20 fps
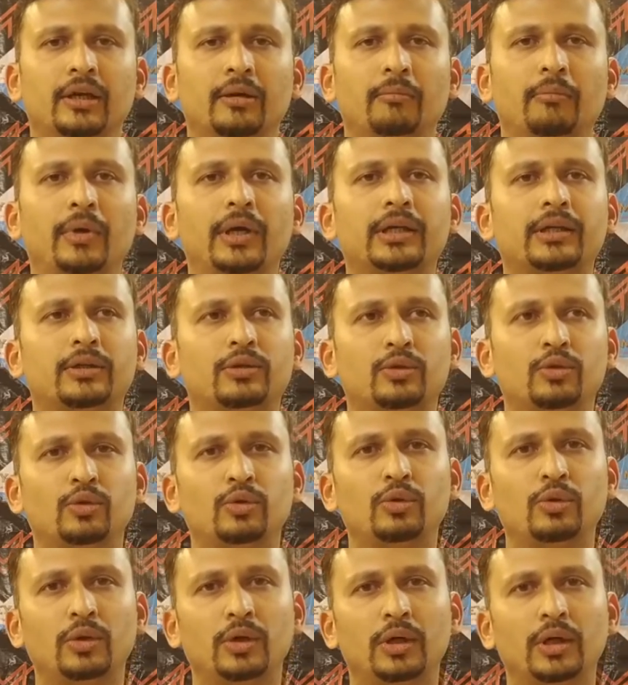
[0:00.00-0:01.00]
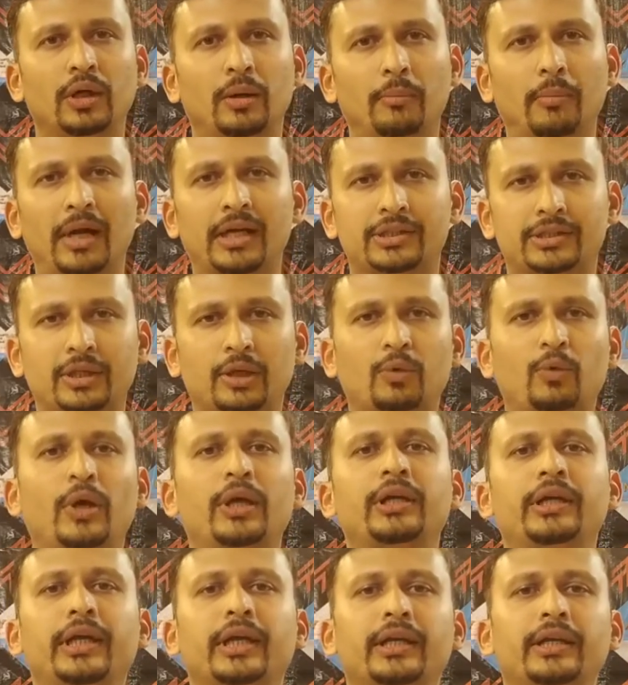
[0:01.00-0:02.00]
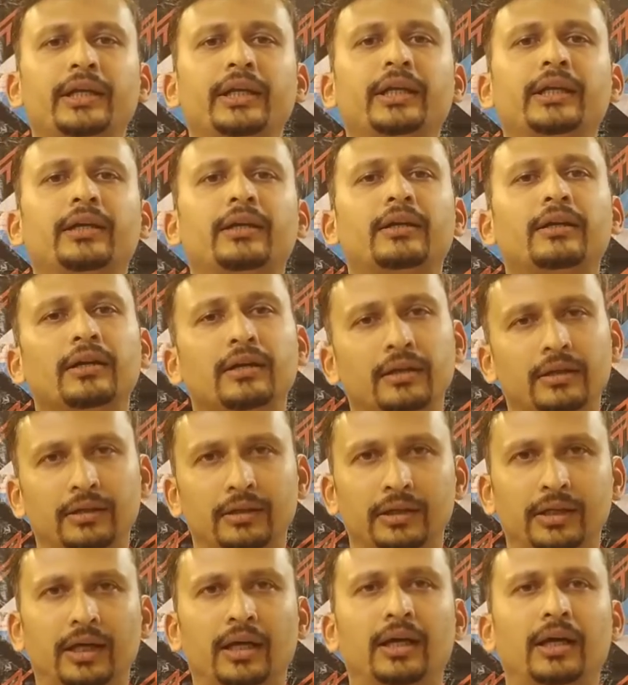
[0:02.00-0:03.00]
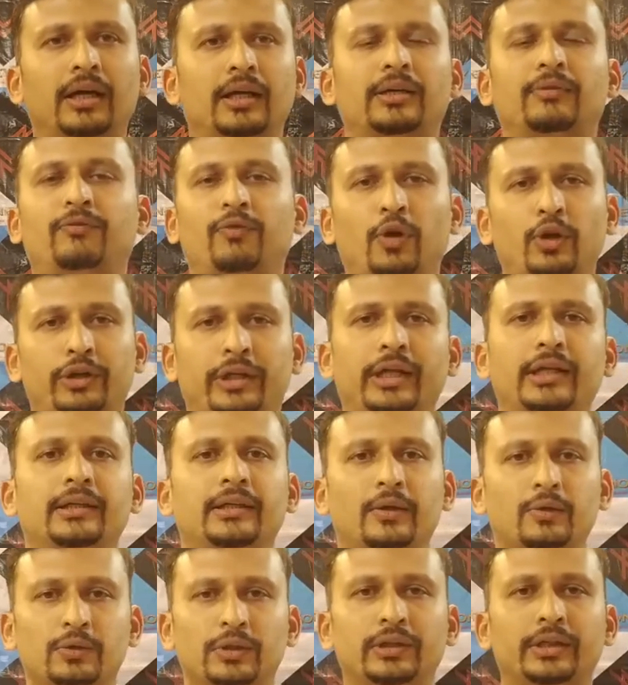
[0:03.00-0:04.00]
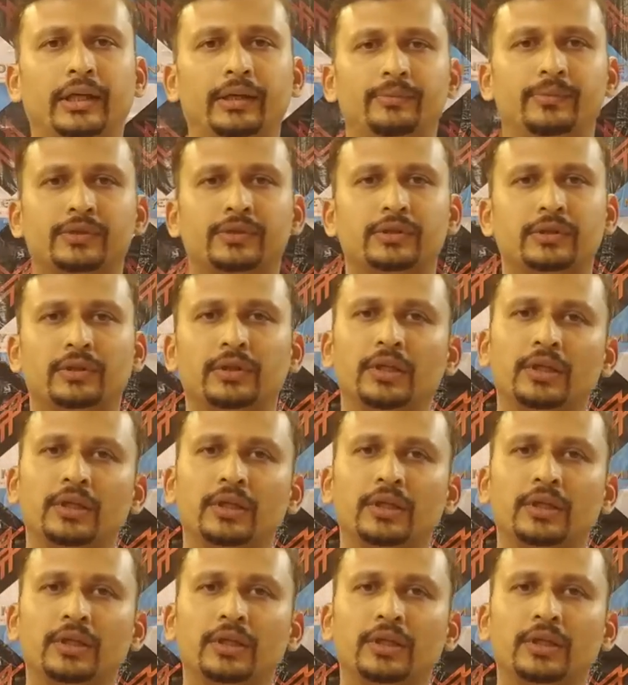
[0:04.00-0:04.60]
but to master one technique for 10,000 times.